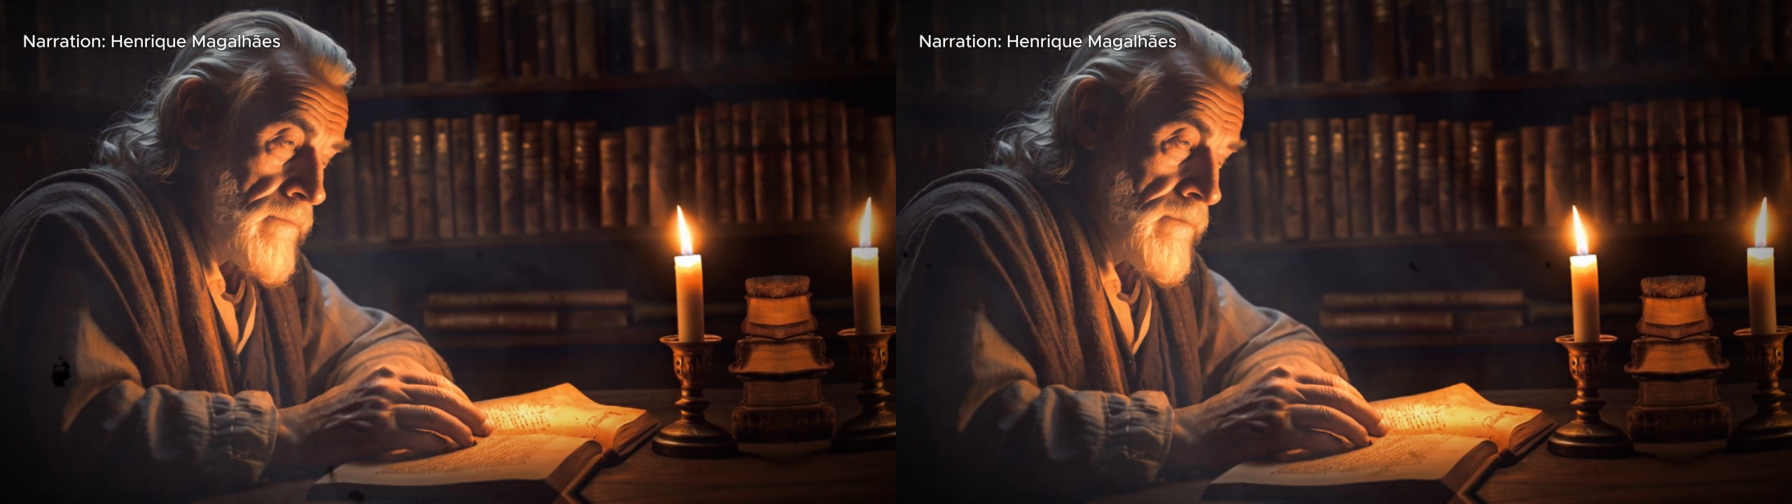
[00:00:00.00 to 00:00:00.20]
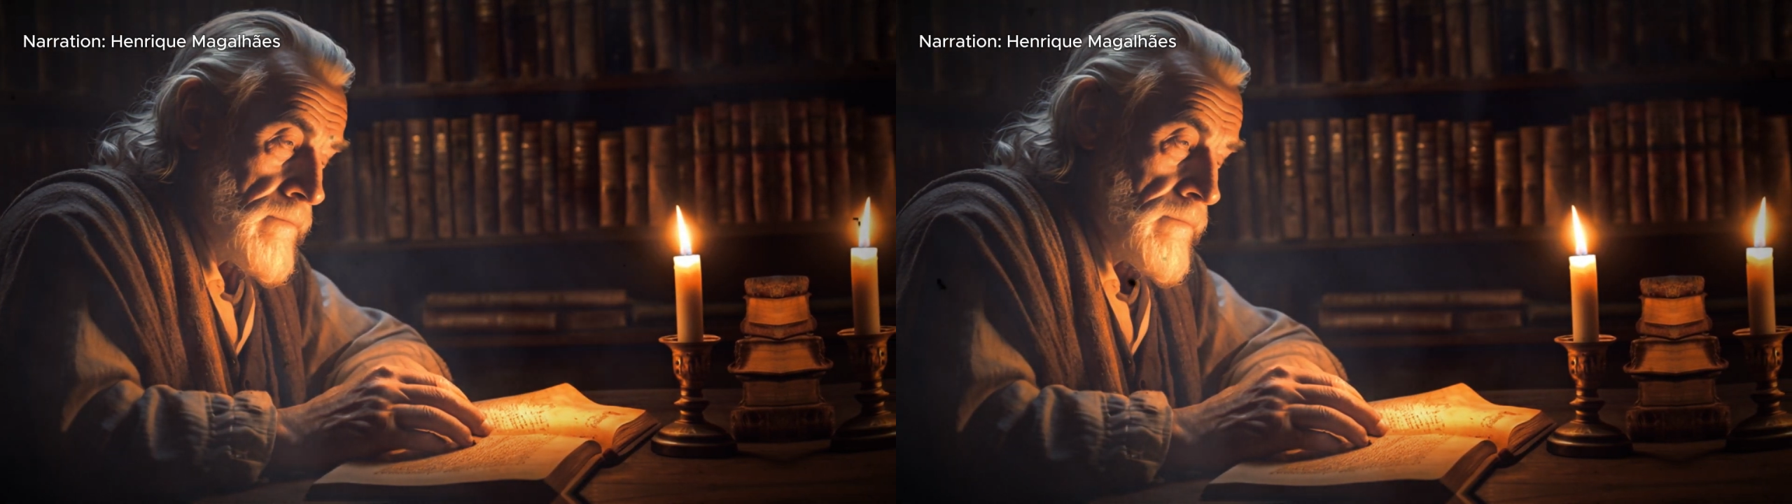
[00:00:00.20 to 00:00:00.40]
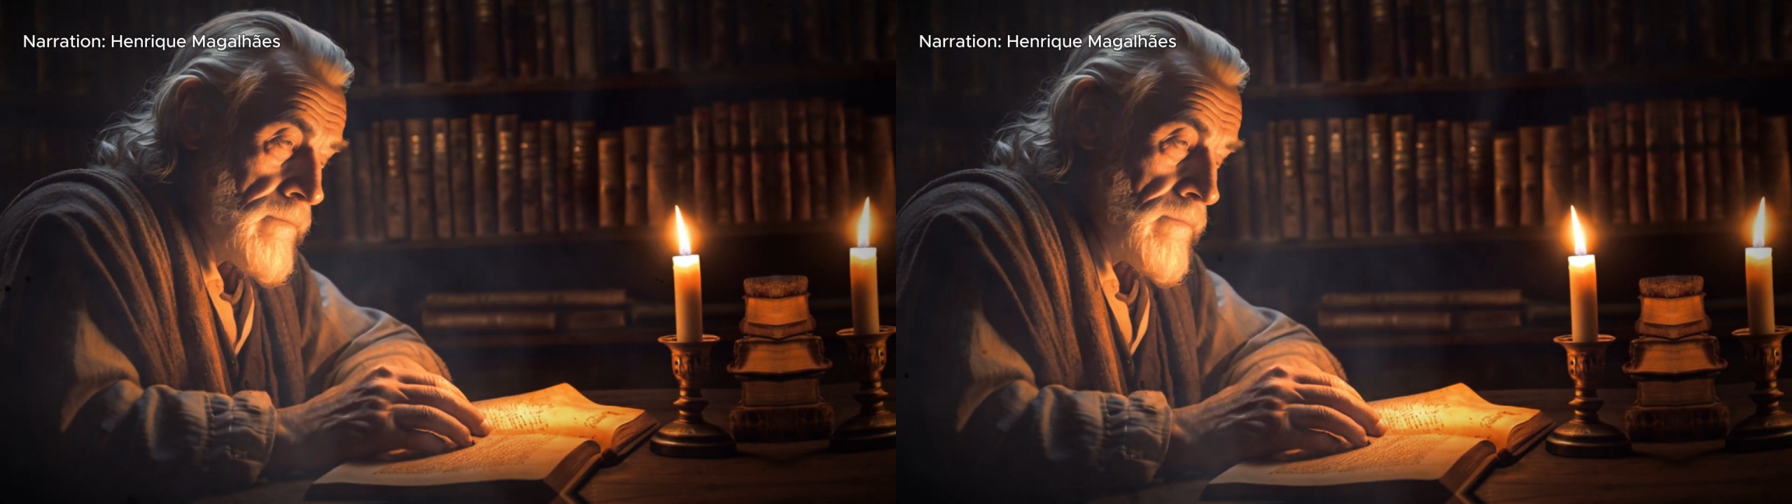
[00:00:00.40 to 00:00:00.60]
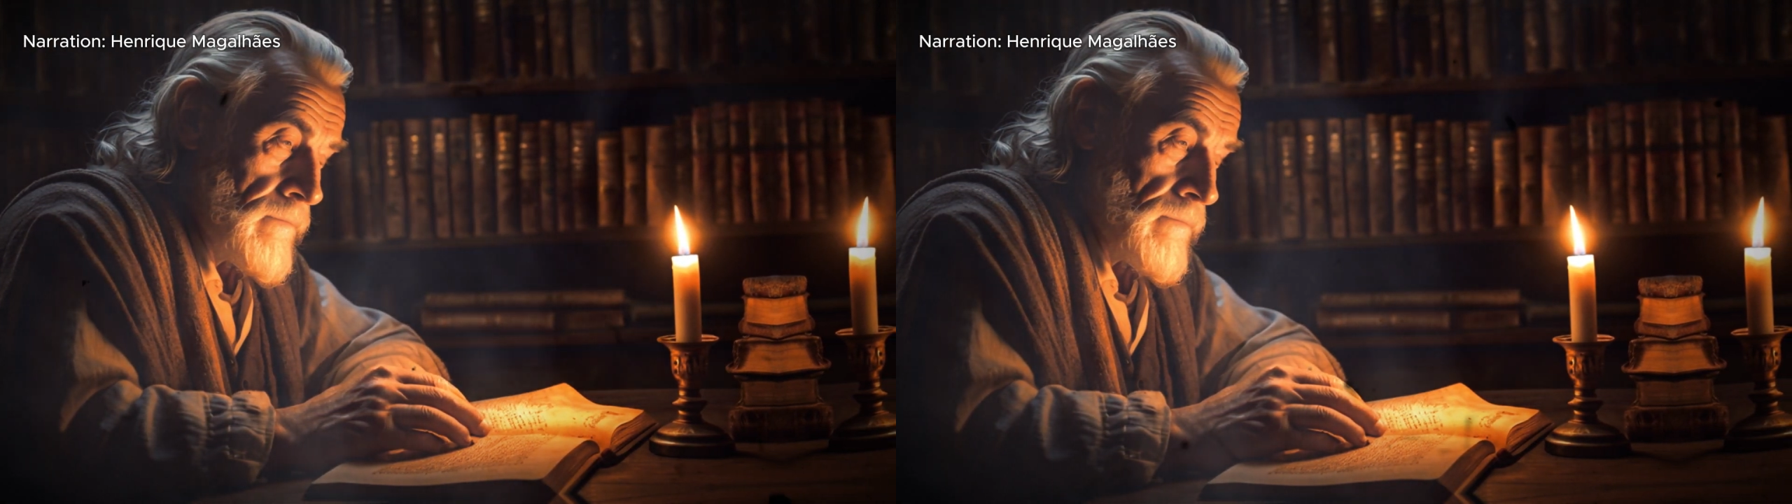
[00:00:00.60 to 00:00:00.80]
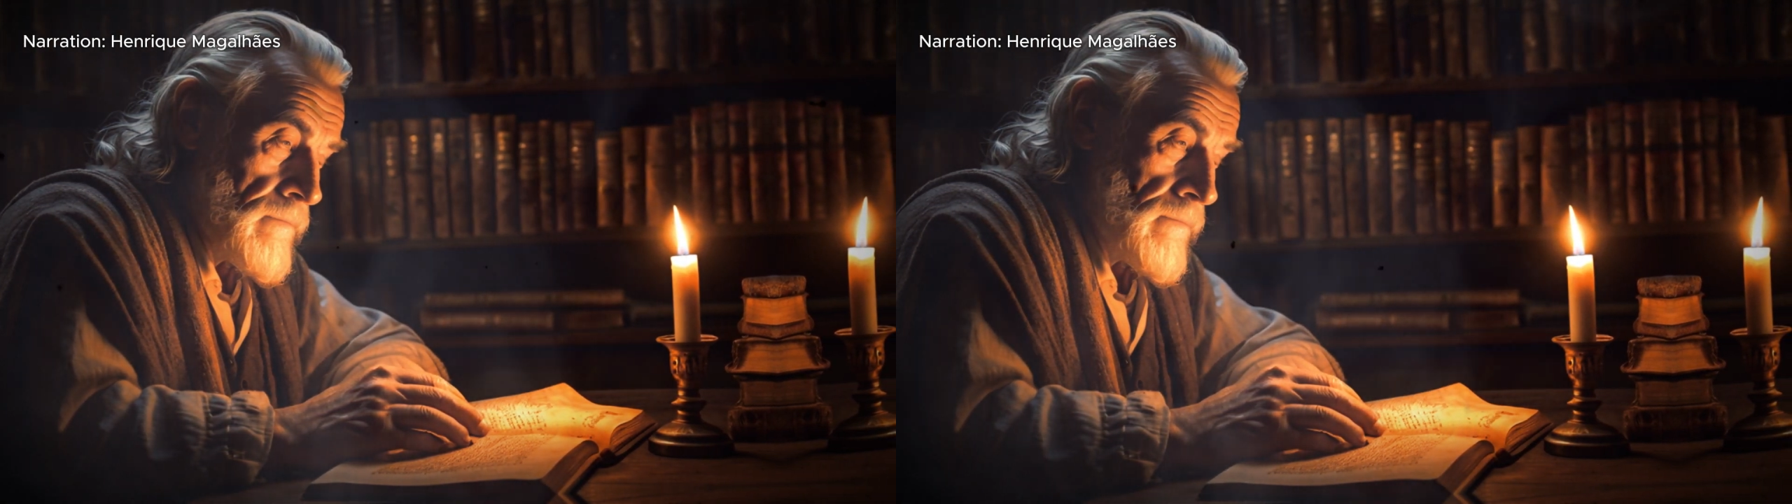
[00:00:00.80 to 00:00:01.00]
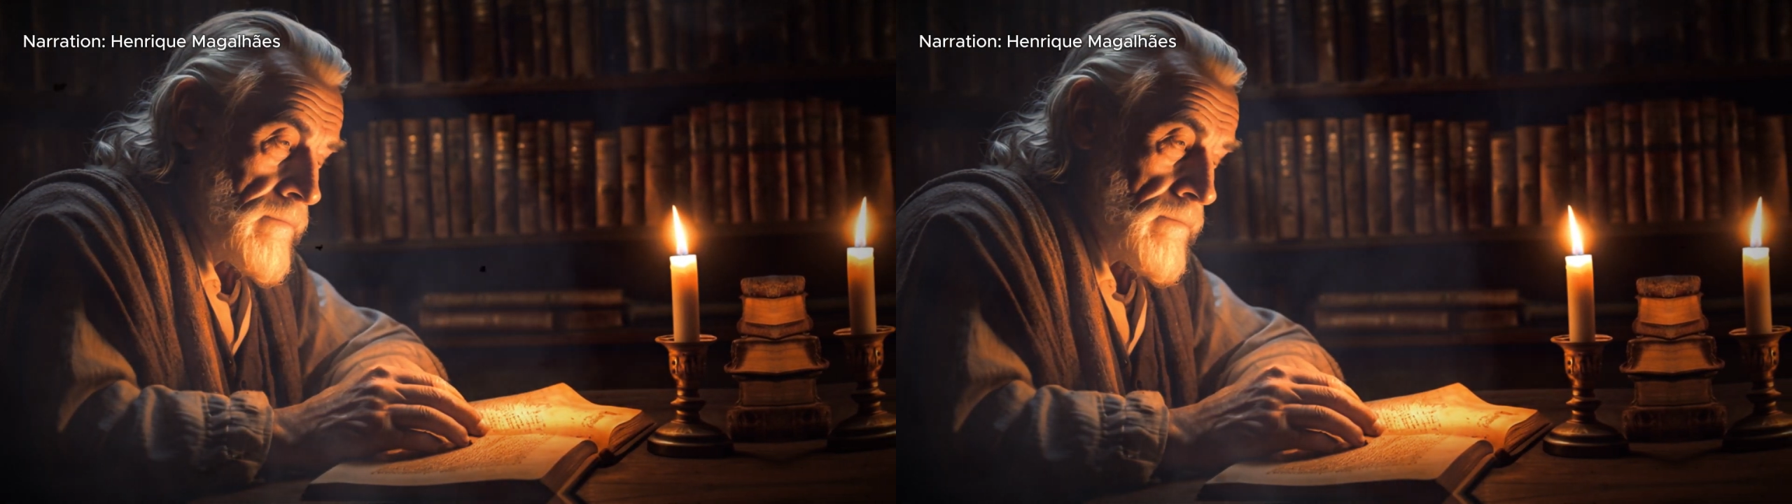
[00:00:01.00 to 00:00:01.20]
and align ourselves with our